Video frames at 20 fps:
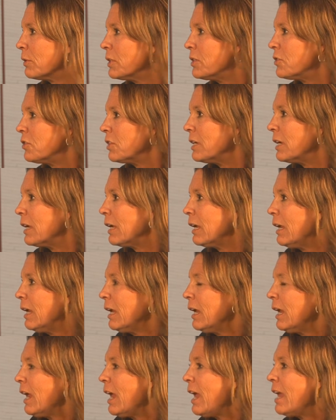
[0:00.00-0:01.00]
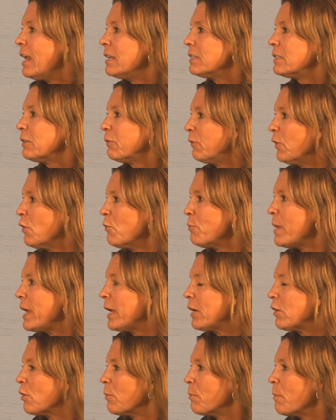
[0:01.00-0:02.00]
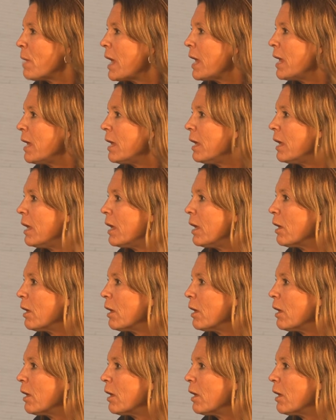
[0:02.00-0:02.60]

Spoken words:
religion. And as a filmmaker, my